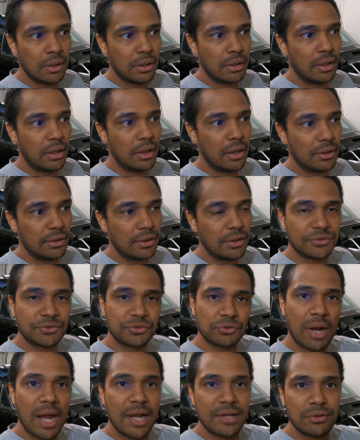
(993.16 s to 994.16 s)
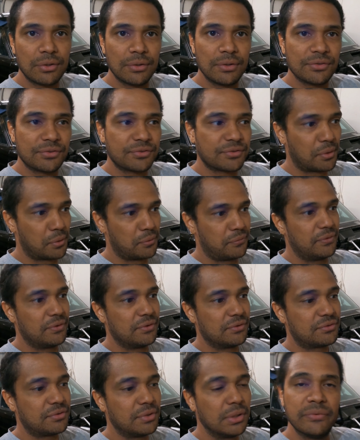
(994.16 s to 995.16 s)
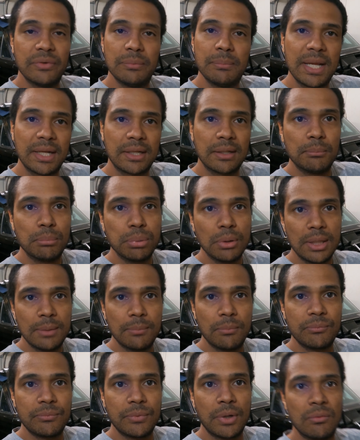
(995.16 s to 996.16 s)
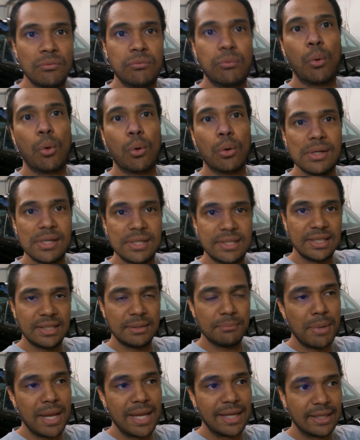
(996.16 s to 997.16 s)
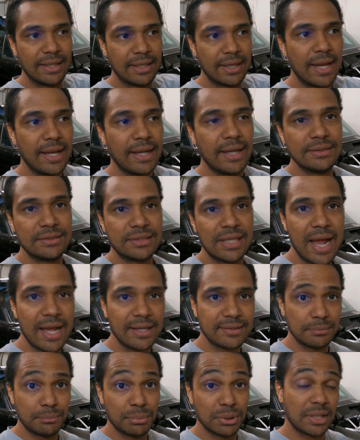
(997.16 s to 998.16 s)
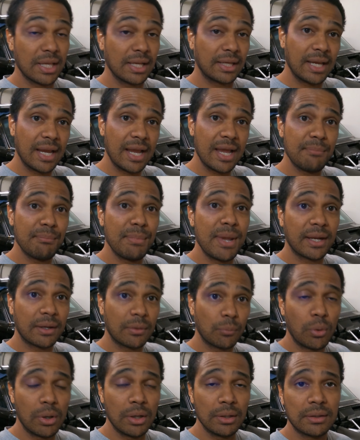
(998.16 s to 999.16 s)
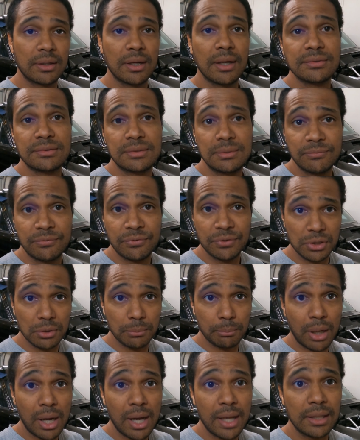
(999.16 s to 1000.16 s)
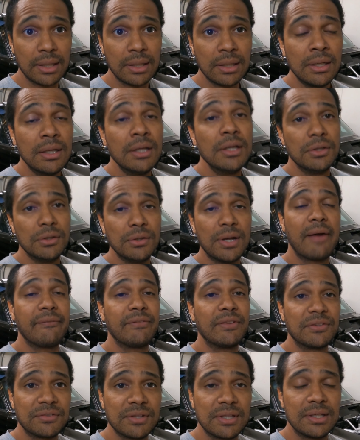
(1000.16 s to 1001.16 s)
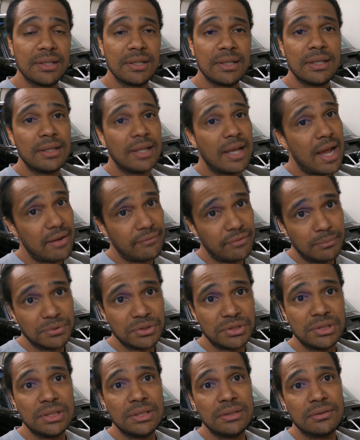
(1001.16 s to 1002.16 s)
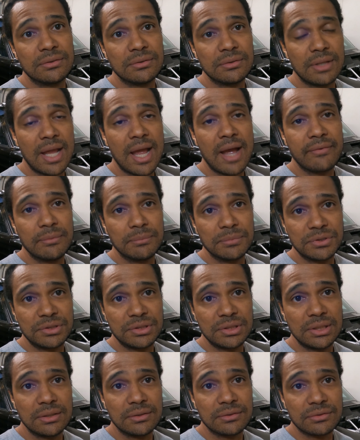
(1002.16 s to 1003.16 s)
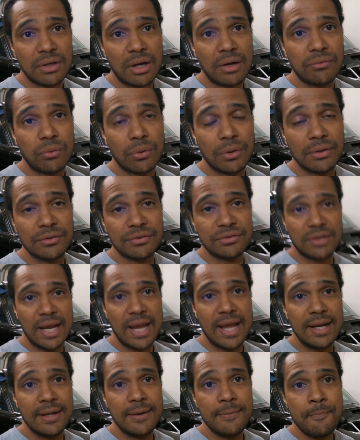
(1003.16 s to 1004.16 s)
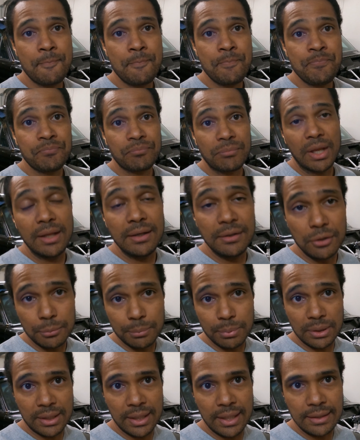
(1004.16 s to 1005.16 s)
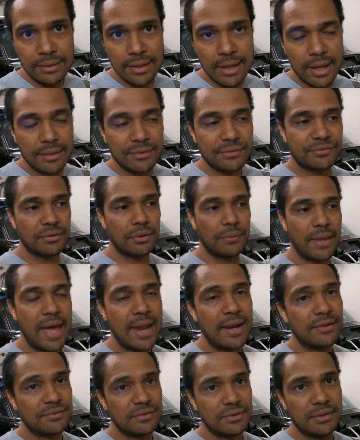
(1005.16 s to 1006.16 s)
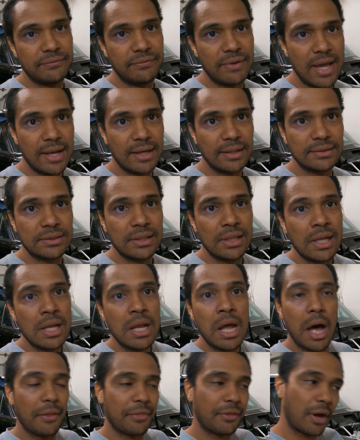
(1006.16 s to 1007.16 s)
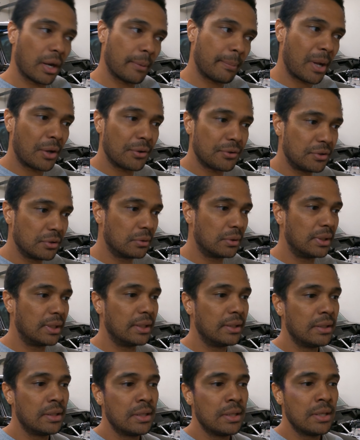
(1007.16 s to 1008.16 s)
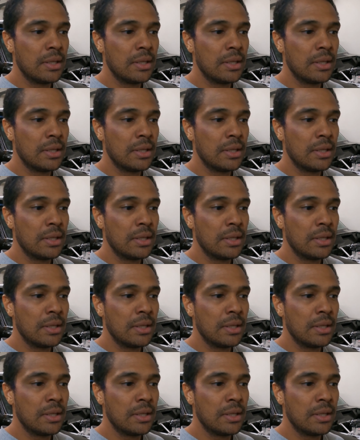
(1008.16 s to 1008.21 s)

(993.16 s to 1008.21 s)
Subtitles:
a scratch on the surface to even make a blip of warranting making a chassis, but they can make one custom for your body. You'd have to send it in. They have the machine and software to scan it and duplicate that. So that is an advantage. I thought about doing it,